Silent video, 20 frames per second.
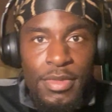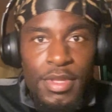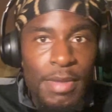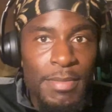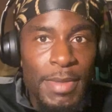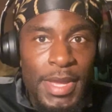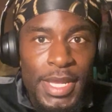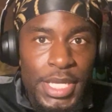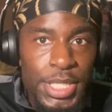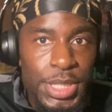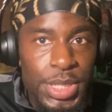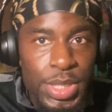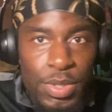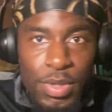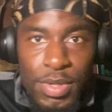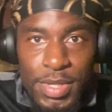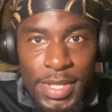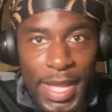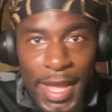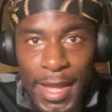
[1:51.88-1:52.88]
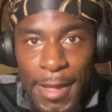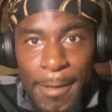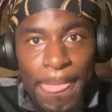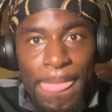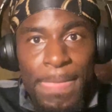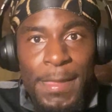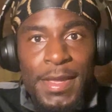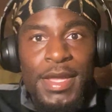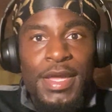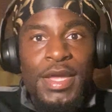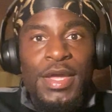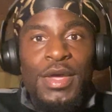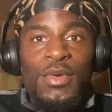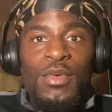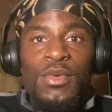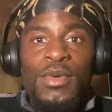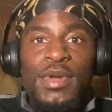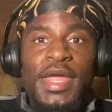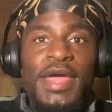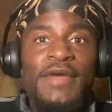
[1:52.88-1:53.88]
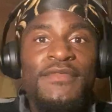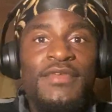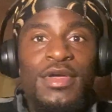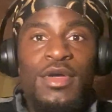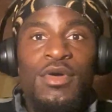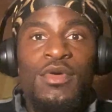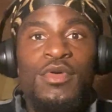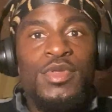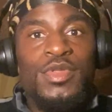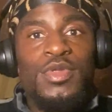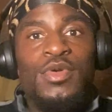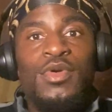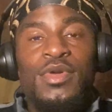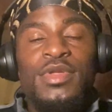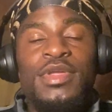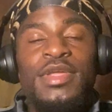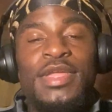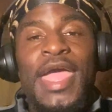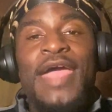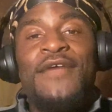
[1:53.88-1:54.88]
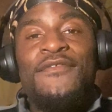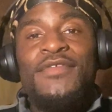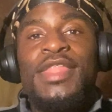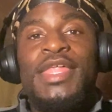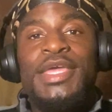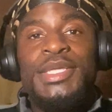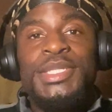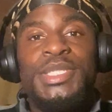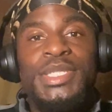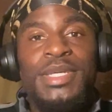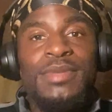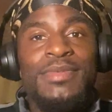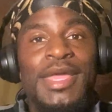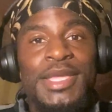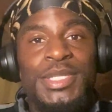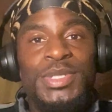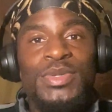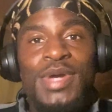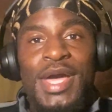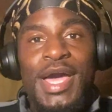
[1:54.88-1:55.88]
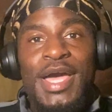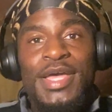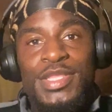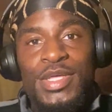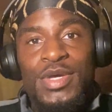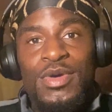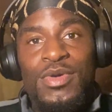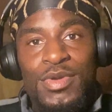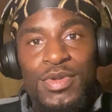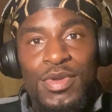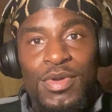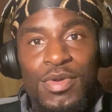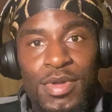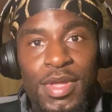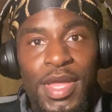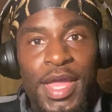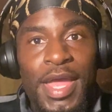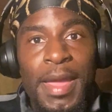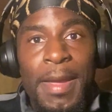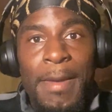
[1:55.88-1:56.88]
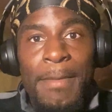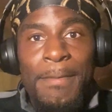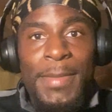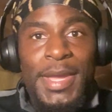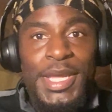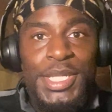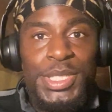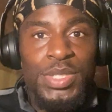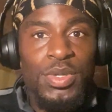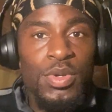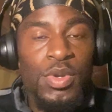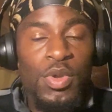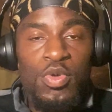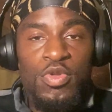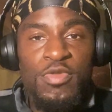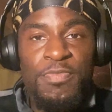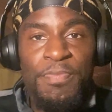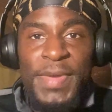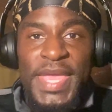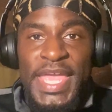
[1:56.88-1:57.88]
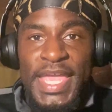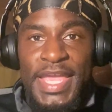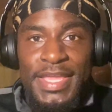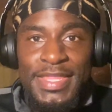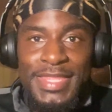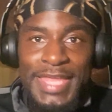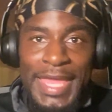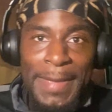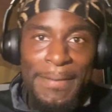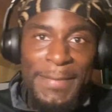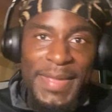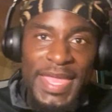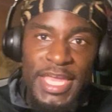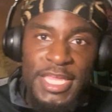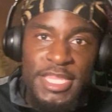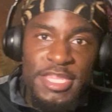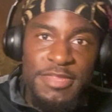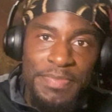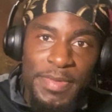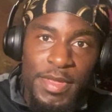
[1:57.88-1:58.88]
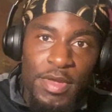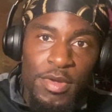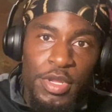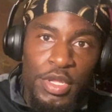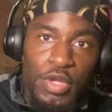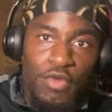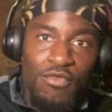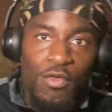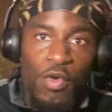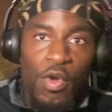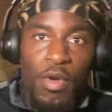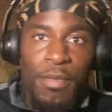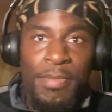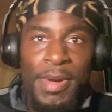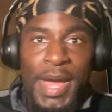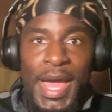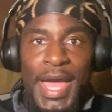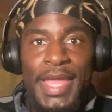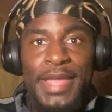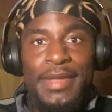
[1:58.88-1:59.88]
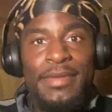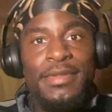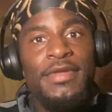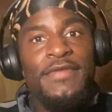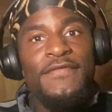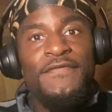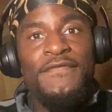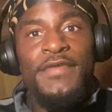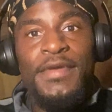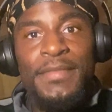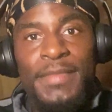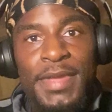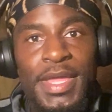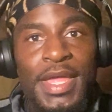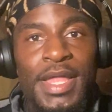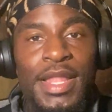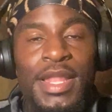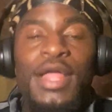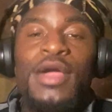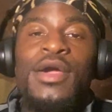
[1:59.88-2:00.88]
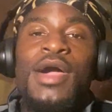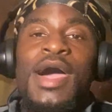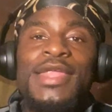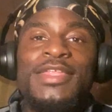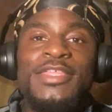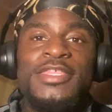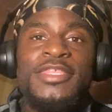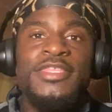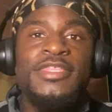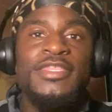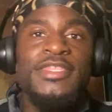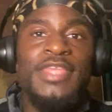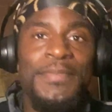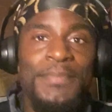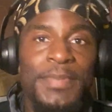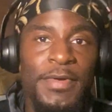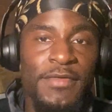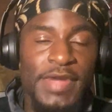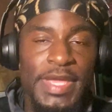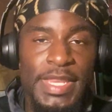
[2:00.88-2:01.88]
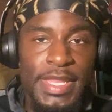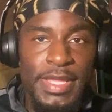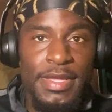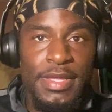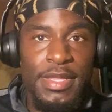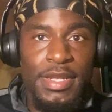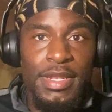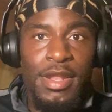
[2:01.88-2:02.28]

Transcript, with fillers: Making sure that whatever goes on in that relationship that you guys going on, make sure those beans ain't being spilled in the wrong pot. Feel me? Learn how to separate it.